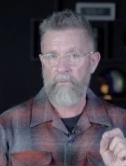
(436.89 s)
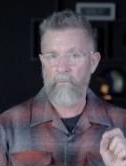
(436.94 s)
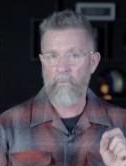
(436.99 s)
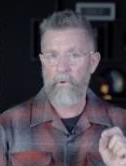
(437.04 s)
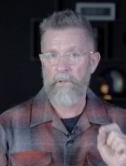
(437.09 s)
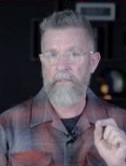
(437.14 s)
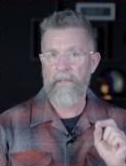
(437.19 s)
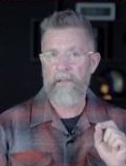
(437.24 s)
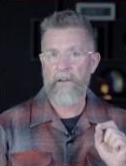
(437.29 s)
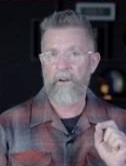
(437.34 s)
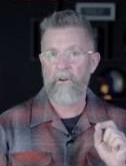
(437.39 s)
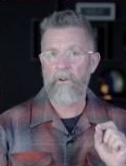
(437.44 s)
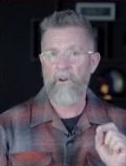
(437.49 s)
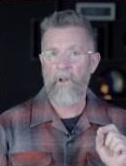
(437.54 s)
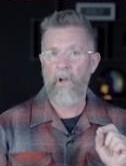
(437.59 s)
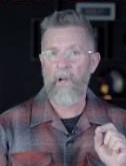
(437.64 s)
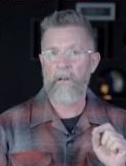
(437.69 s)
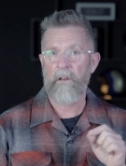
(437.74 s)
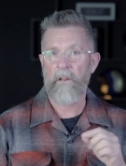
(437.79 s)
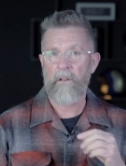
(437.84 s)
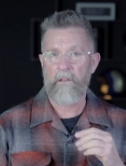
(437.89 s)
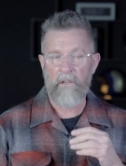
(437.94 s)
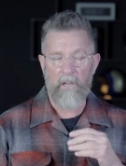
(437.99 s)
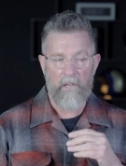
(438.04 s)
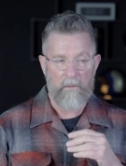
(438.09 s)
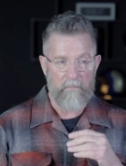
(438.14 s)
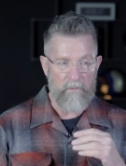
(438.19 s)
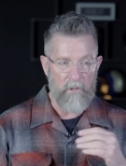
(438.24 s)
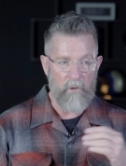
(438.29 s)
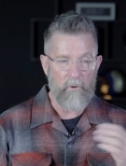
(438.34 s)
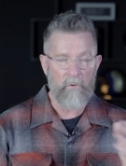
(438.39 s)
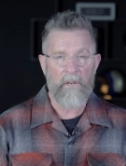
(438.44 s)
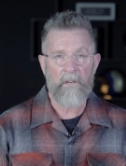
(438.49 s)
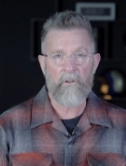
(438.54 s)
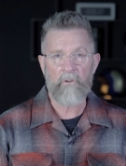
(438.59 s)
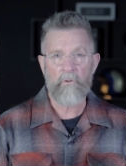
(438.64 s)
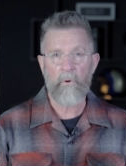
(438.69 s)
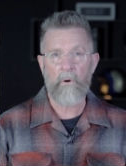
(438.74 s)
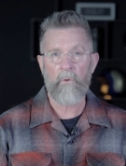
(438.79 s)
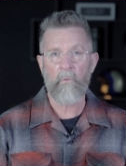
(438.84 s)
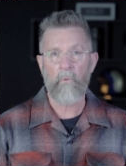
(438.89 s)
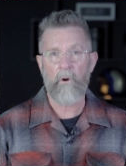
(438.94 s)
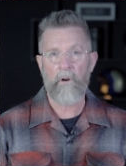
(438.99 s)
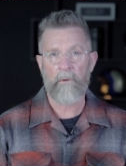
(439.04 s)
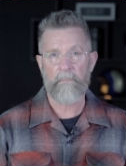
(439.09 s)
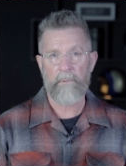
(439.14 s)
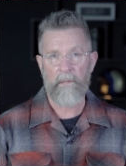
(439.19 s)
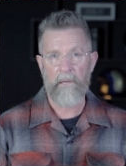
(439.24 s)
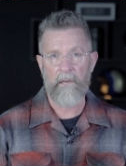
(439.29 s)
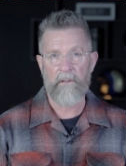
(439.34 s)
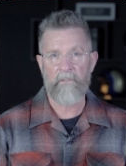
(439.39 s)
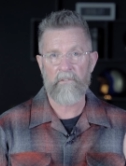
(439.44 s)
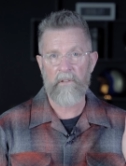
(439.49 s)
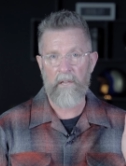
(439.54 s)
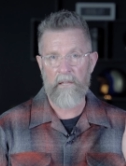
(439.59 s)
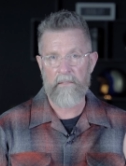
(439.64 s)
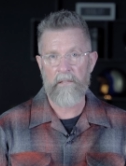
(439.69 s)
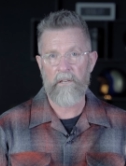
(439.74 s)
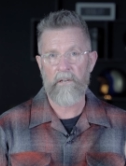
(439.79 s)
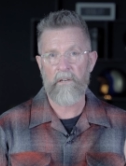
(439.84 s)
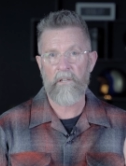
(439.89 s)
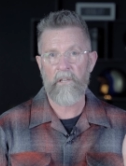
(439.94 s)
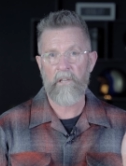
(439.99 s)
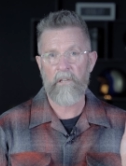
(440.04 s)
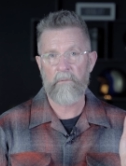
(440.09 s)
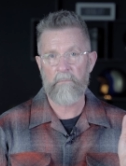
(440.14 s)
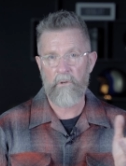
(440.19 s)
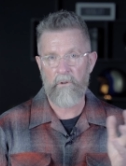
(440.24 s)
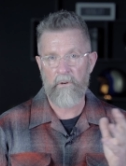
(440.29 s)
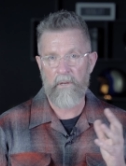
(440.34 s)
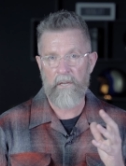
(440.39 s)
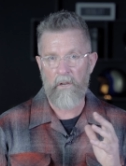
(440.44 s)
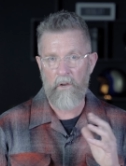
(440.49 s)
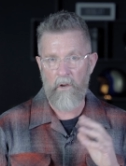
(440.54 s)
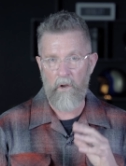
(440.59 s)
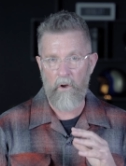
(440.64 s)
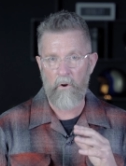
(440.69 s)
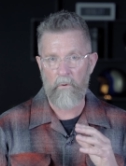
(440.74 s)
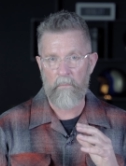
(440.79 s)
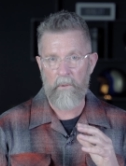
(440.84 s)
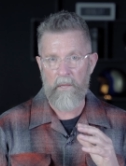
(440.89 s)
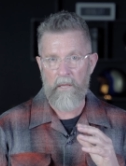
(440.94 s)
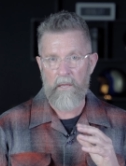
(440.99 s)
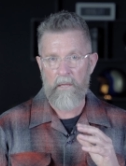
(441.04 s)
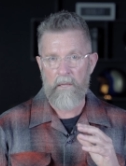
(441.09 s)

when they are not commuting to a workplace and then commuting home.